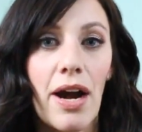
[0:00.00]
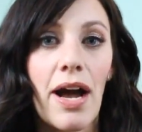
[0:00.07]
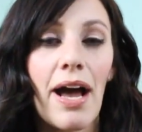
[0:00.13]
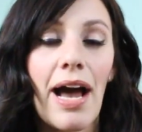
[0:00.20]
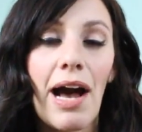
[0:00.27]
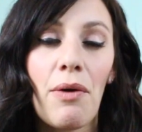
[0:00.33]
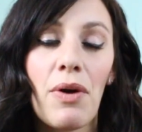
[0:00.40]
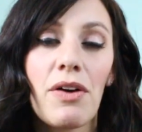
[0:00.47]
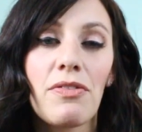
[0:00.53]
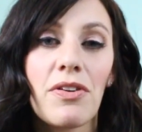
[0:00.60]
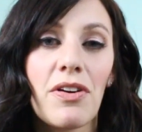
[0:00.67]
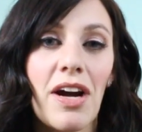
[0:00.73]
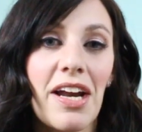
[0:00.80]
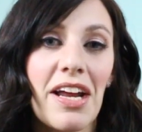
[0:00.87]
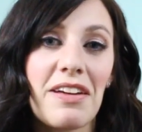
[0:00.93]

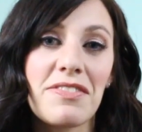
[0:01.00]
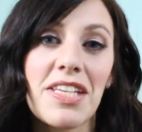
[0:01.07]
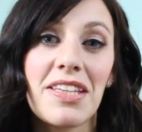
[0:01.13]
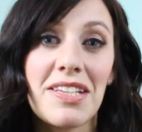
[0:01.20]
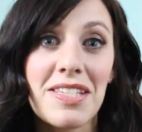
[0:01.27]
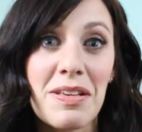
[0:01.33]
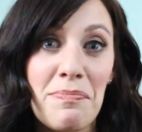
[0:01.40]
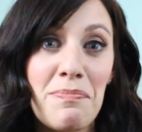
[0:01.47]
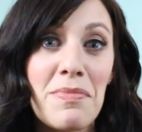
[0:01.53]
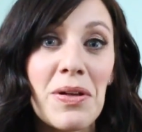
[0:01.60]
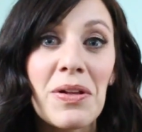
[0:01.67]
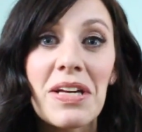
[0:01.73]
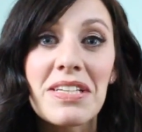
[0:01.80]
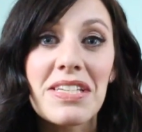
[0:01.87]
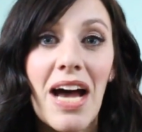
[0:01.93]
However, and I've said this a
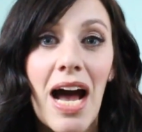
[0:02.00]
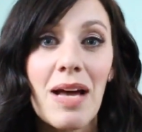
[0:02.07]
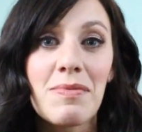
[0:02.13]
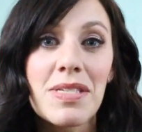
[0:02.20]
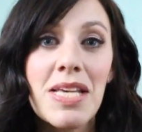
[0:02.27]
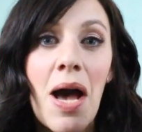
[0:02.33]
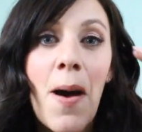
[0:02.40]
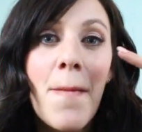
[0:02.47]
million times,